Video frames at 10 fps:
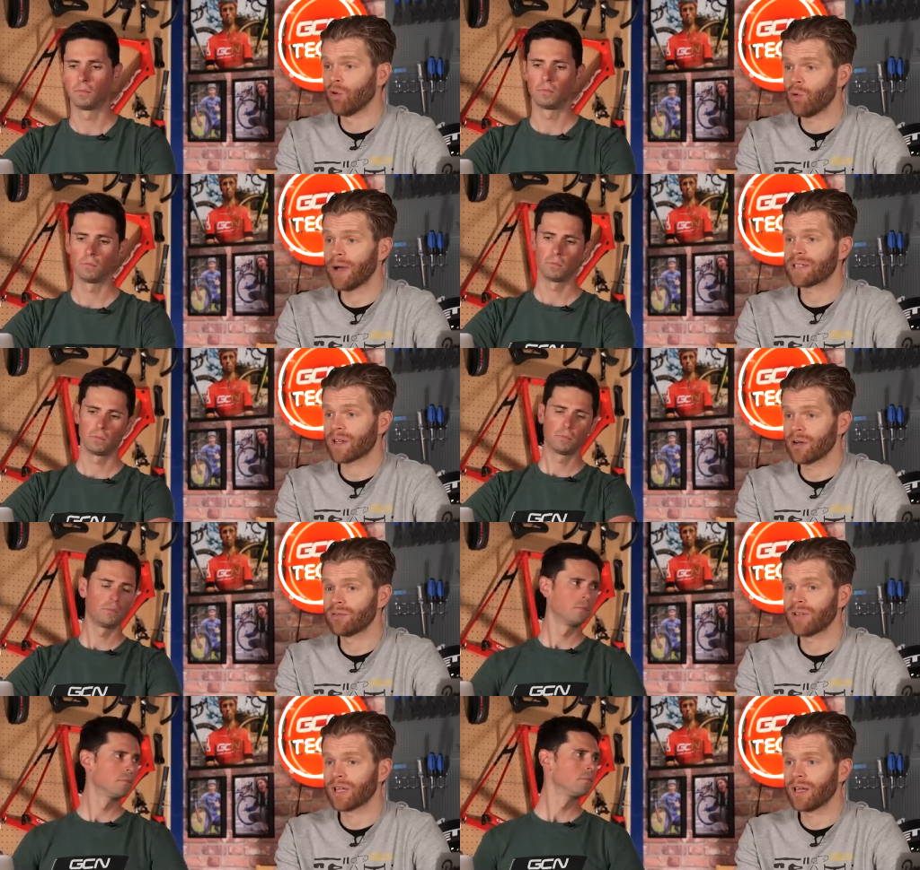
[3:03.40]
Speaker 1: always go
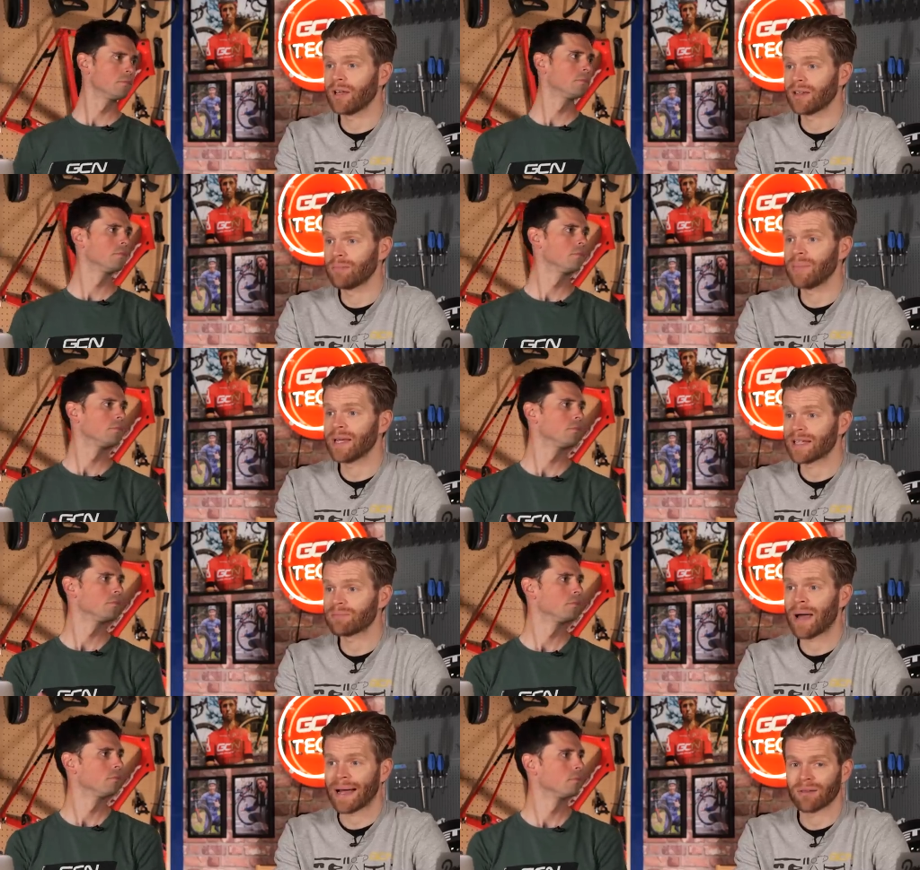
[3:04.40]
for the, the
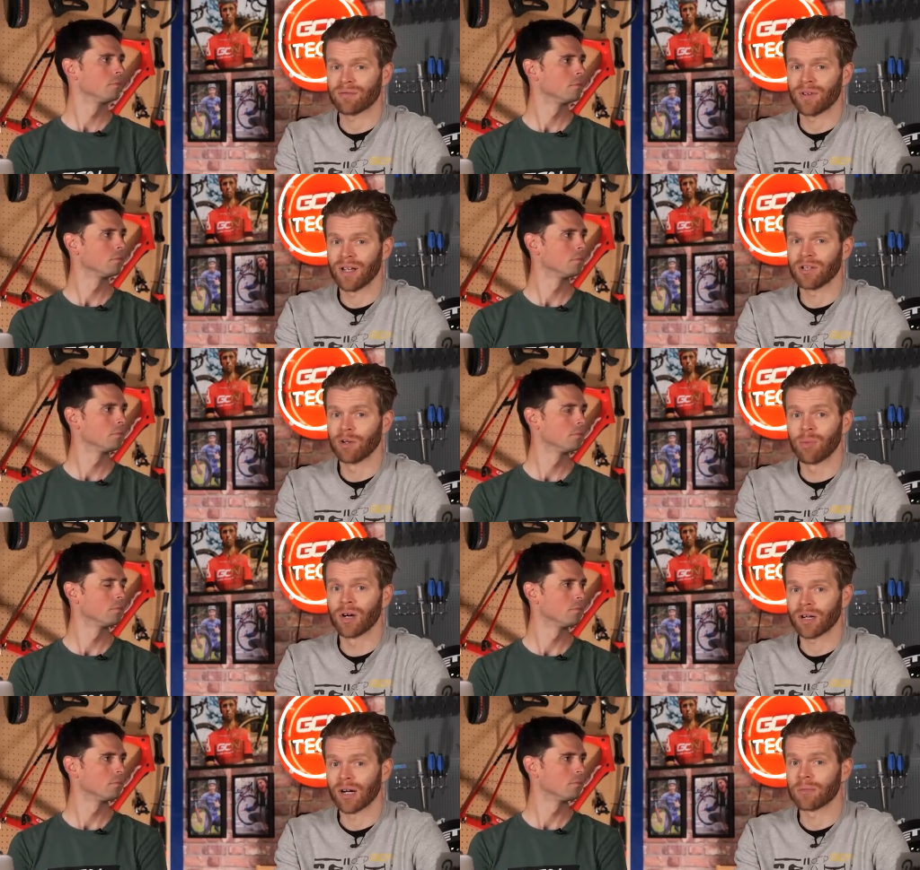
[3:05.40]
biggest bang for your
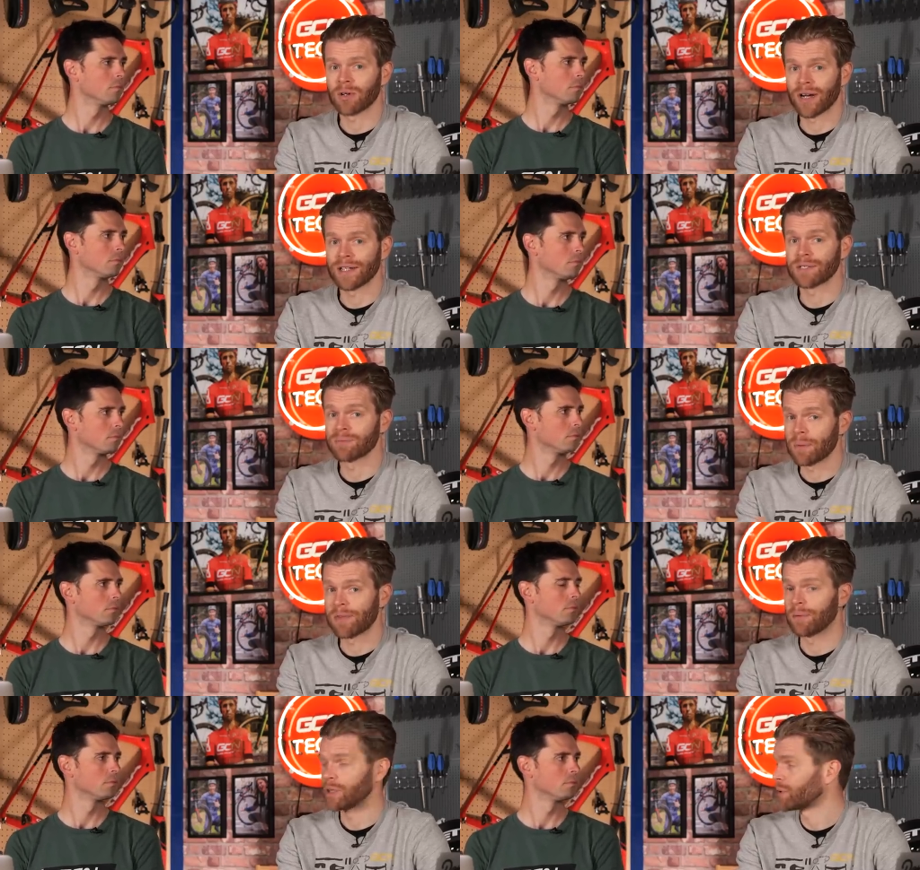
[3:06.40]
buck upgrades,
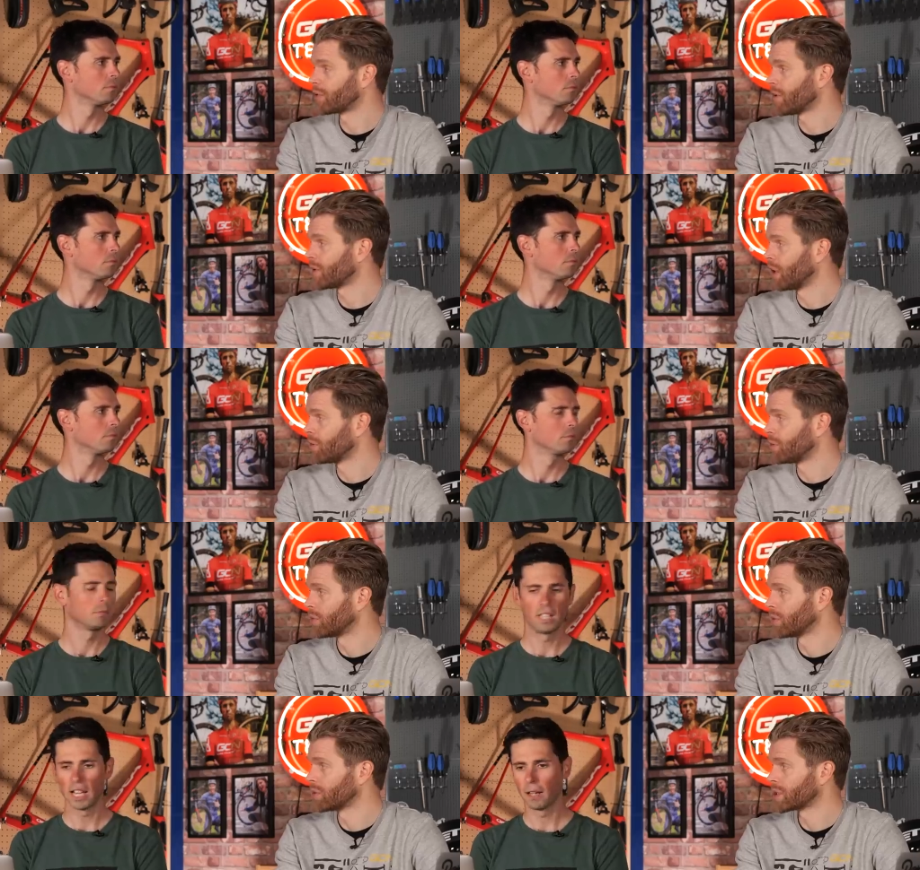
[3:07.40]
something which we've covered off
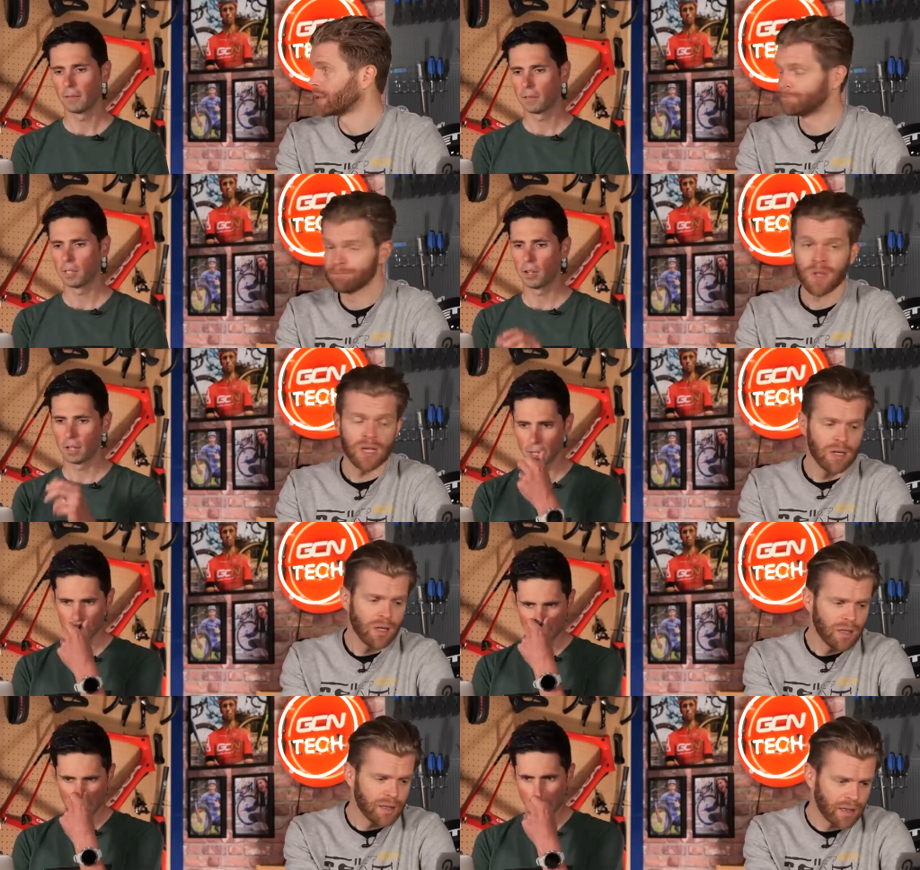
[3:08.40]
Speaker 2: before. Yeah, so. totally.
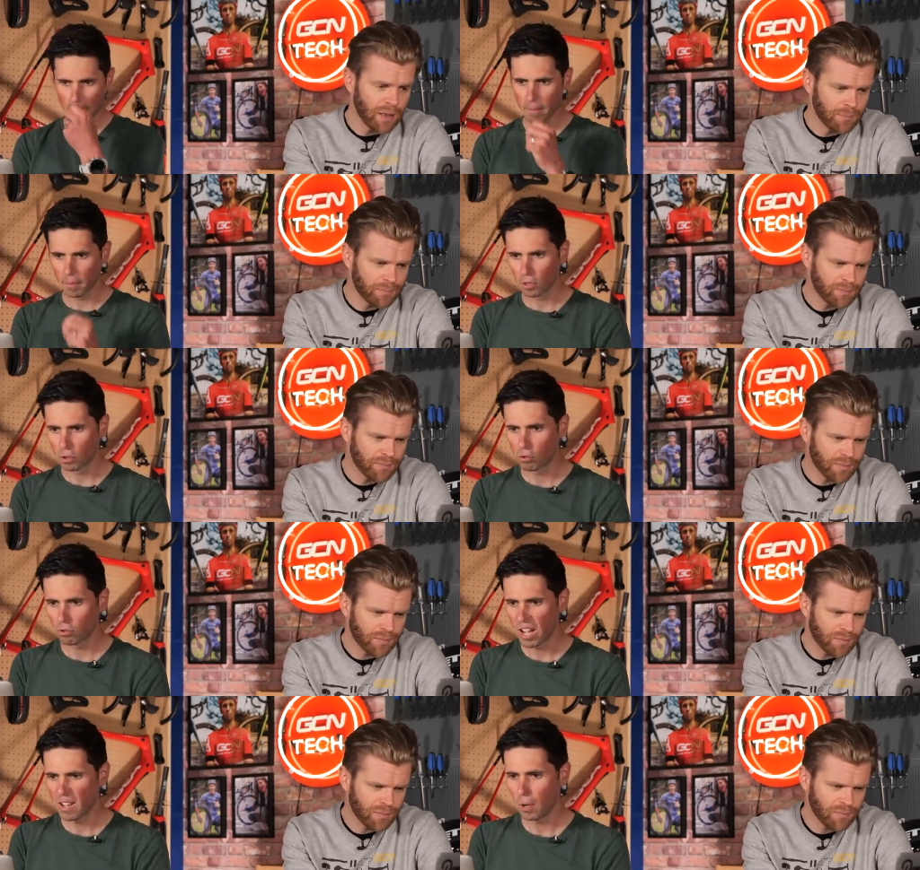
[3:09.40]
Um,
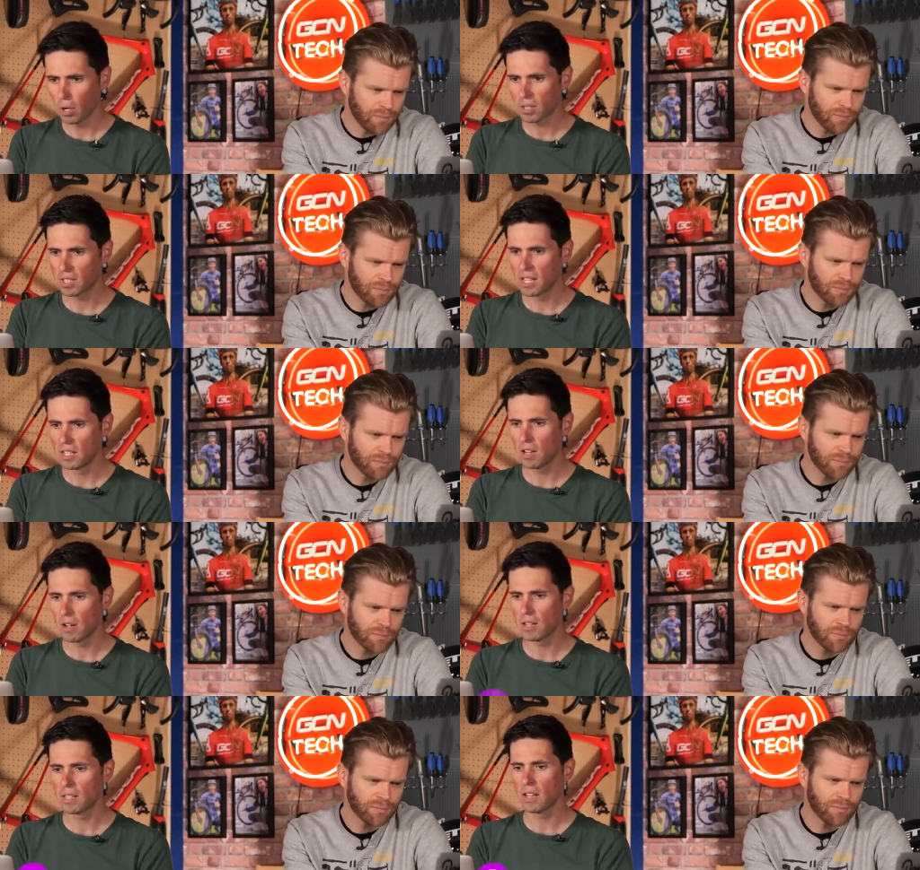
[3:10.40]
Graham Austin
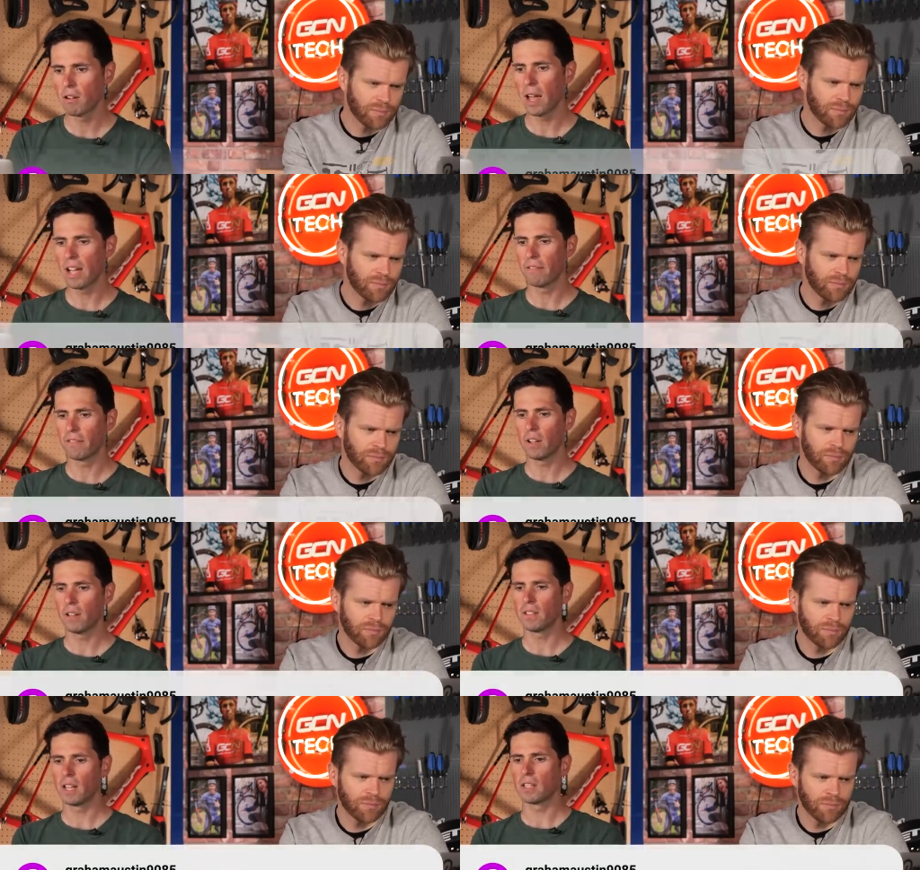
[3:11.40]

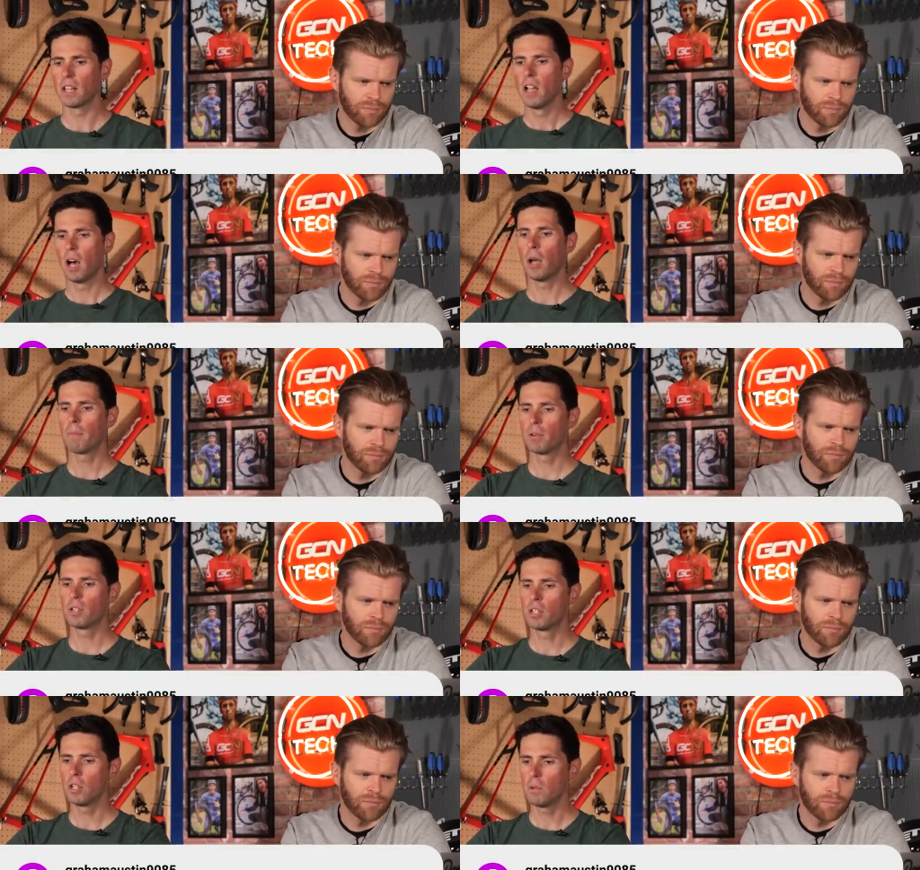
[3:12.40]
9085 says, I
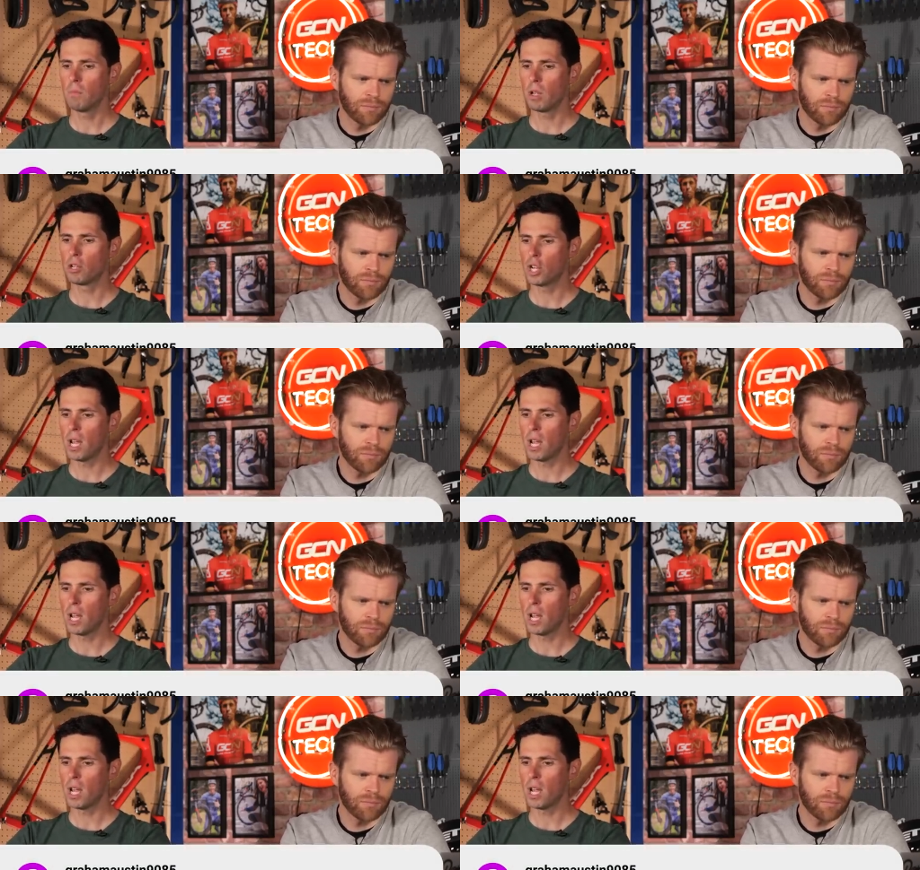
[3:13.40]
presume